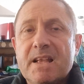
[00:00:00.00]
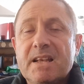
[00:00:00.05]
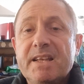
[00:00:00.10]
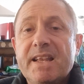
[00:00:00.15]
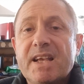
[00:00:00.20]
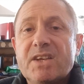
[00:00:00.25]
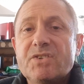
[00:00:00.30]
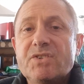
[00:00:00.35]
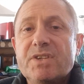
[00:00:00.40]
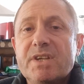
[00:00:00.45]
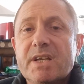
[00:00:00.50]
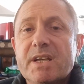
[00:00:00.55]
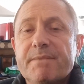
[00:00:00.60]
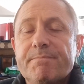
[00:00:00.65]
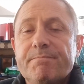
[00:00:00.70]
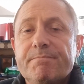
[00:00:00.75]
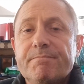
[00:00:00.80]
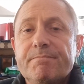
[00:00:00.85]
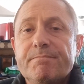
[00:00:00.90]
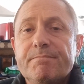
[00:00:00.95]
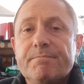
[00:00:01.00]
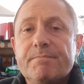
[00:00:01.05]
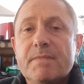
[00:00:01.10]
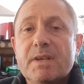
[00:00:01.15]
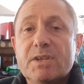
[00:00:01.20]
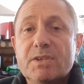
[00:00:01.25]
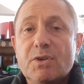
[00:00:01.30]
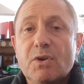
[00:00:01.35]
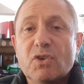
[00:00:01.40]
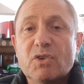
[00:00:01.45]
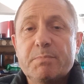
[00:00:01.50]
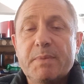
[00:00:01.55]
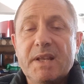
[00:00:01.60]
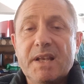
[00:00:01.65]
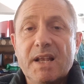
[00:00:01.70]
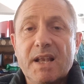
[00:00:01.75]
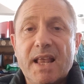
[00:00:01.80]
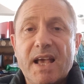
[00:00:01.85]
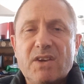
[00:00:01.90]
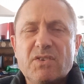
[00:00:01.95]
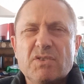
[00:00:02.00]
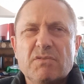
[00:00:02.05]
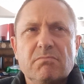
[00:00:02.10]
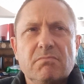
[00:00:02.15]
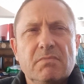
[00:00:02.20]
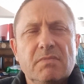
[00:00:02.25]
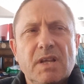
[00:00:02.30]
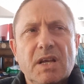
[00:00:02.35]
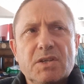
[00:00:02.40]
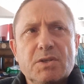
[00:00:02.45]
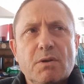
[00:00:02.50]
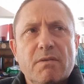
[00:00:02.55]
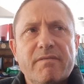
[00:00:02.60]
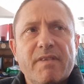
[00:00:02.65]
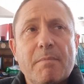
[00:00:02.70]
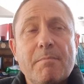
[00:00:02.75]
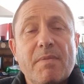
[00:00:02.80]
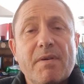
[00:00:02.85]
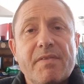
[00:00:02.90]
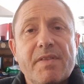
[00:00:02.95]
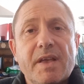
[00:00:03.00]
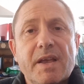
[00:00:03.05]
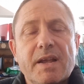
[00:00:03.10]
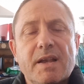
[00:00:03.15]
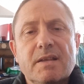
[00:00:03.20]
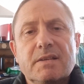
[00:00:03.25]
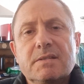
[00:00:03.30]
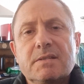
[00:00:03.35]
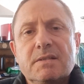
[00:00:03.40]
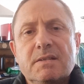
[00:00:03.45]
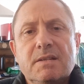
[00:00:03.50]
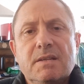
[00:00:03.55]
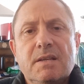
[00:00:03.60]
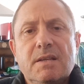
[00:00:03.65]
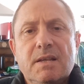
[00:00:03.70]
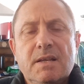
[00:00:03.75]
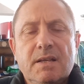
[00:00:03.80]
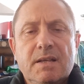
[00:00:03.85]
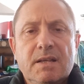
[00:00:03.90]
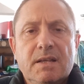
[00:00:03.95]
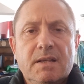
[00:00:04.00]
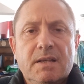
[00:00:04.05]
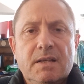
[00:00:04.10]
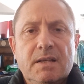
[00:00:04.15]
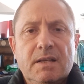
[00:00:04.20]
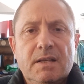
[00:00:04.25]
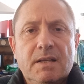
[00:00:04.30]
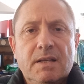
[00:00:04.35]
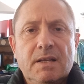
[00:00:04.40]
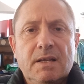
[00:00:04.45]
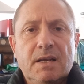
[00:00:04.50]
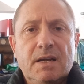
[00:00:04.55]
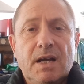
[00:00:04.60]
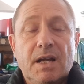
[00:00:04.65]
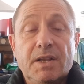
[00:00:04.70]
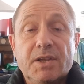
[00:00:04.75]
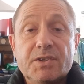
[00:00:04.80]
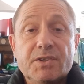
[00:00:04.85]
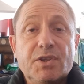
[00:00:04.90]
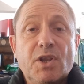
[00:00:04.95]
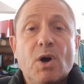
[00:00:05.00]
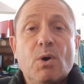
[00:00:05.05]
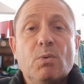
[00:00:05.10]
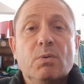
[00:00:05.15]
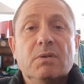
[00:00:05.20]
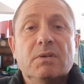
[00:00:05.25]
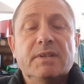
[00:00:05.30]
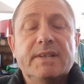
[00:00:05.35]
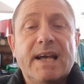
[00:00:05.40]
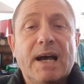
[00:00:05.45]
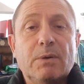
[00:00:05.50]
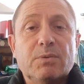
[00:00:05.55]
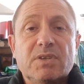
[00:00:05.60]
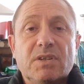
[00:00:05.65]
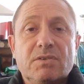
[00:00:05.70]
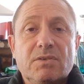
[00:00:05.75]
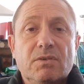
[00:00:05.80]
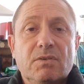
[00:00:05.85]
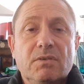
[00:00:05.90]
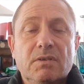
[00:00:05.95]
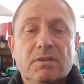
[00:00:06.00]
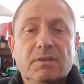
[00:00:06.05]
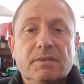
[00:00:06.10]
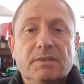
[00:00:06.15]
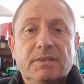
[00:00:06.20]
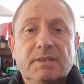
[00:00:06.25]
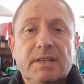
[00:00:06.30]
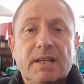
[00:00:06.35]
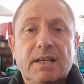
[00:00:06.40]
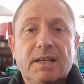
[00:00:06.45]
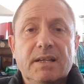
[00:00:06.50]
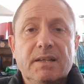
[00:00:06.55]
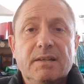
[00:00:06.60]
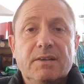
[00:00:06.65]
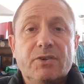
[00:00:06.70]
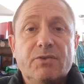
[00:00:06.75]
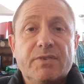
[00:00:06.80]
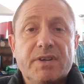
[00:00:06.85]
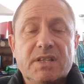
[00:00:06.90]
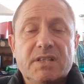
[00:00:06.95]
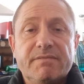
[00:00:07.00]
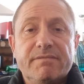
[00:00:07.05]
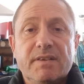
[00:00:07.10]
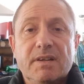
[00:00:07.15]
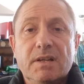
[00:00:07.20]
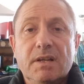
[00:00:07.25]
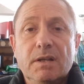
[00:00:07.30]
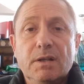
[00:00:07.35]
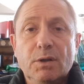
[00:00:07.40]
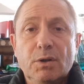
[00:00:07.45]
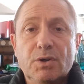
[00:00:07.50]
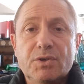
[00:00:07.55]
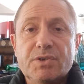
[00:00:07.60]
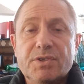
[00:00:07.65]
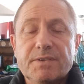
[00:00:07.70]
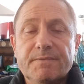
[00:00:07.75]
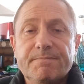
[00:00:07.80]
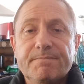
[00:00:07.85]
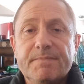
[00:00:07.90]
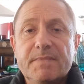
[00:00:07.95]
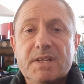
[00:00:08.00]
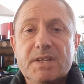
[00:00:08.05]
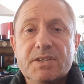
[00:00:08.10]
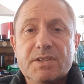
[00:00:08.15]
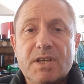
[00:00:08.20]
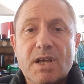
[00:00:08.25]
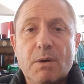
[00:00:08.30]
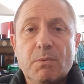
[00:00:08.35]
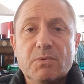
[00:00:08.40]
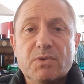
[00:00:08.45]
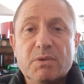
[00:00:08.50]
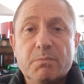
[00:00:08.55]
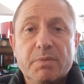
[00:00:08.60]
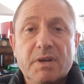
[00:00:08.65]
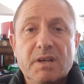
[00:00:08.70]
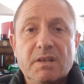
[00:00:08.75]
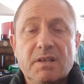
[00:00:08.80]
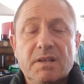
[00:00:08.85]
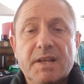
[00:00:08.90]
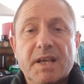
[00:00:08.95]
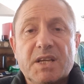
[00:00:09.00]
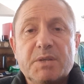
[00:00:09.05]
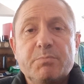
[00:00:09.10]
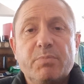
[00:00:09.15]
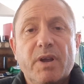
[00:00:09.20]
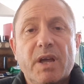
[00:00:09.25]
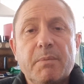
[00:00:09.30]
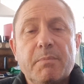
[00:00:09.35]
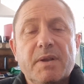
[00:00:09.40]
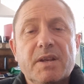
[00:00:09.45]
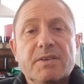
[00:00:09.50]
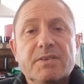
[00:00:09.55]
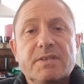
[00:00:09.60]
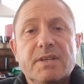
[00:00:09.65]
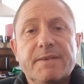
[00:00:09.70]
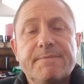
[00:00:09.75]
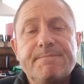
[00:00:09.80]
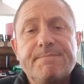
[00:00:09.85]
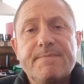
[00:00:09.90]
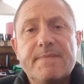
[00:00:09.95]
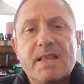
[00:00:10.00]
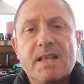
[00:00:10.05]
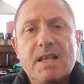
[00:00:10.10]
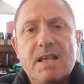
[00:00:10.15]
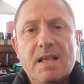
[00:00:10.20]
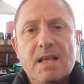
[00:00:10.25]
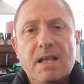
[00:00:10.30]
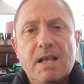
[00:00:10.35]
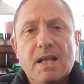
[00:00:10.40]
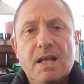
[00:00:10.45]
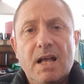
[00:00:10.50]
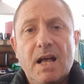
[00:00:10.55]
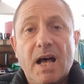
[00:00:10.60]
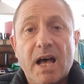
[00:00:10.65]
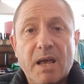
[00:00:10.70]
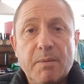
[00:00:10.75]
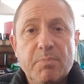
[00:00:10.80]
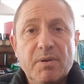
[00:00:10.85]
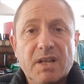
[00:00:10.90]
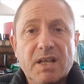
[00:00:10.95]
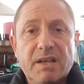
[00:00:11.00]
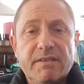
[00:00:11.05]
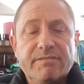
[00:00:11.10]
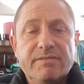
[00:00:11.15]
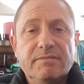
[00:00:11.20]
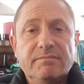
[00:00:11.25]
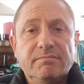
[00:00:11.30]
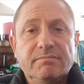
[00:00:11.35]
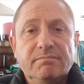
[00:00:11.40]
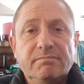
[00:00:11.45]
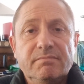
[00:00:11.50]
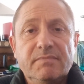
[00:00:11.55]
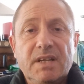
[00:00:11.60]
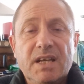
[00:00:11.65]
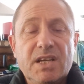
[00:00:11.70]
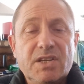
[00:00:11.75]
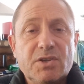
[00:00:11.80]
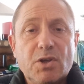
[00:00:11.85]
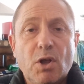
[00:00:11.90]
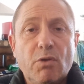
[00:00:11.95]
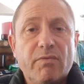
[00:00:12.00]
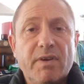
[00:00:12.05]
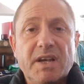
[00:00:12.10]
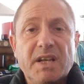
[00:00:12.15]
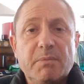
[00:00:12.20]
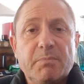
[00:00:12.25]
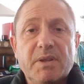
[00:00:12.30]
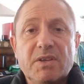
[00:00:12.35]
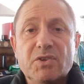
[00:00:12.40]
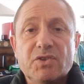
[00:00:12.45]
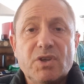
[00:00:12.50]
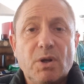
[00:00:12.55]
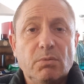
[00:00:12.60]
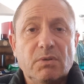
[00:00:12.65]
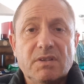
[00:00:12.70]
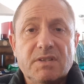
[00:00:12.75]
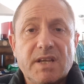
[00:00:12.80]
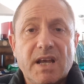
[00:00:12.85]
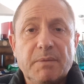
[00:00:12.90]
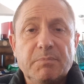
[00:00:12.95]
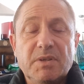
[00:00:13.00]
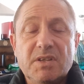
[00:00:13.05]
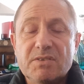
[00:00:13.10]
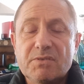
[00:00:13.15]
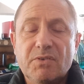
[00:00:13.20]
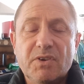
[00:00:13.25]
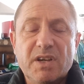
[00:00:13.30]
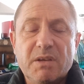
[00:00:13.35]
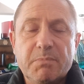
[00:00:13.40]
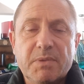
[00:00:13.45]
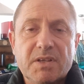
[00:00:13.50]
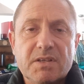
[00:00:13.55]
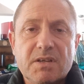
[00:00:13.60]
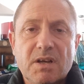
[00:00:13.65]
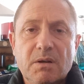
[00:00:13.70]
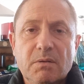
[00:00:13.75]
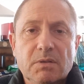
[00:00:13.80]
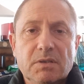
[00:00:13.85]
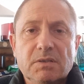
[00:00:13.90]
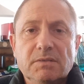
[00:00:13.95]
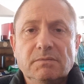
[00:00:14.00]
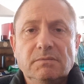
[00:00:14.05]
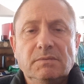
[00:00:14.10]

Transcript: next year is going to be an election, next November, I think it is. And there's no doubt at all that Christopher Luxon is going to be the next Prime Minister. I believe he's already been shoulder tapped, he's already been told